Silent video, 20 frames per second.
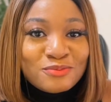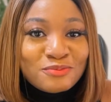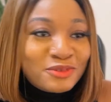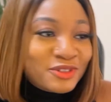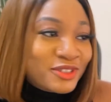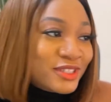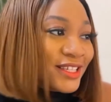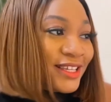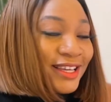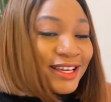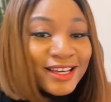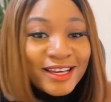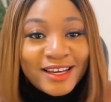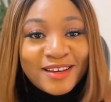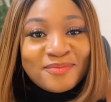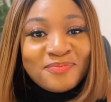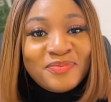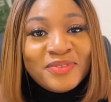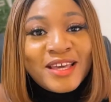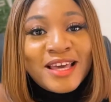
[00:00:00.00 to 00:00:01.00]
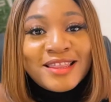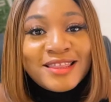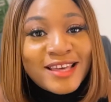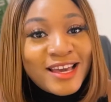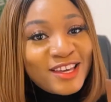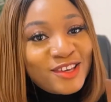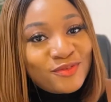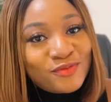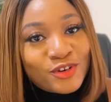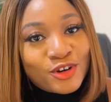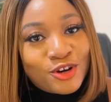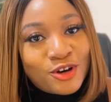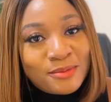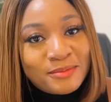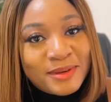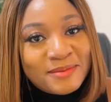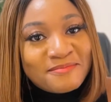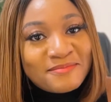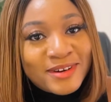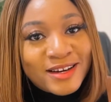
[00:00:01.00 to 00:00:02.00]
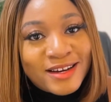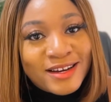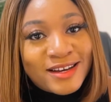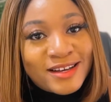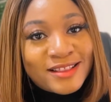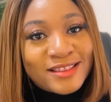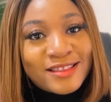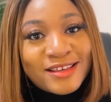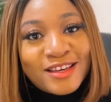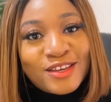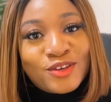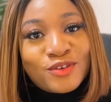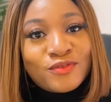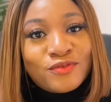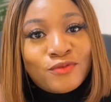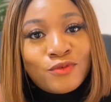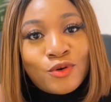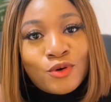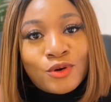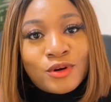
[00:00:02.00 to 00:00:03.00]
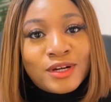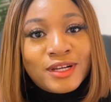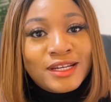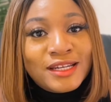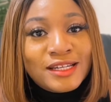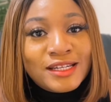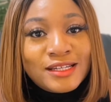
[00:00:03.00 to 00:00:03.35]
But yeah, thank you for coming back and thank you for